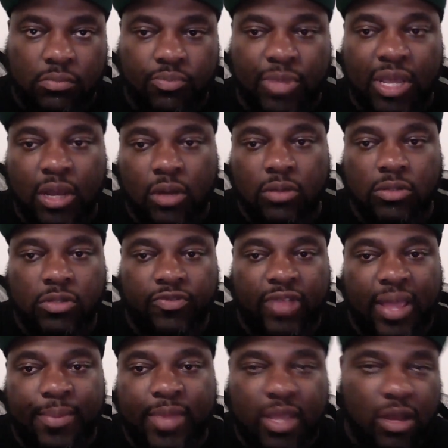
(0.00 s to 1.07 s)
Migos. You
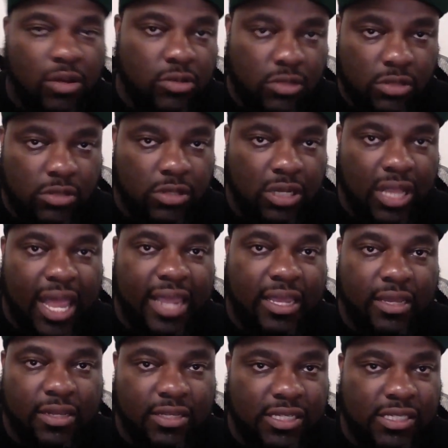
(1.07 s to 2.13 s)
like Migos, you'll like
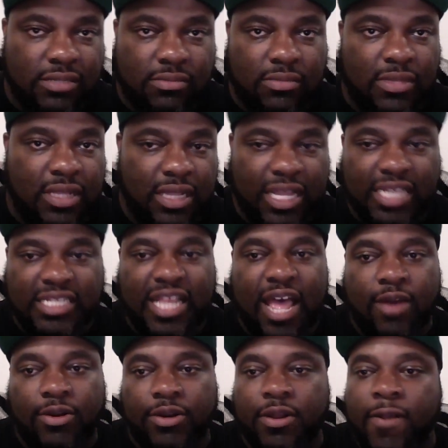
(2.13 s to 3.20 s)
it. Just less
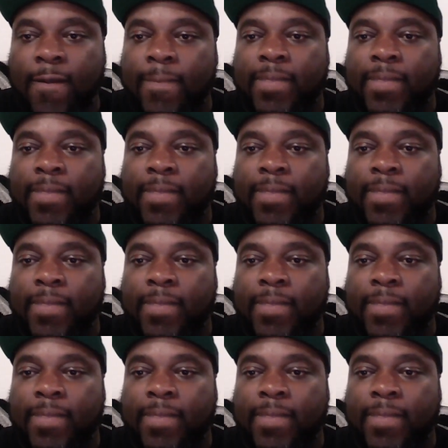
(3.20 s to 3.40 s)
louder.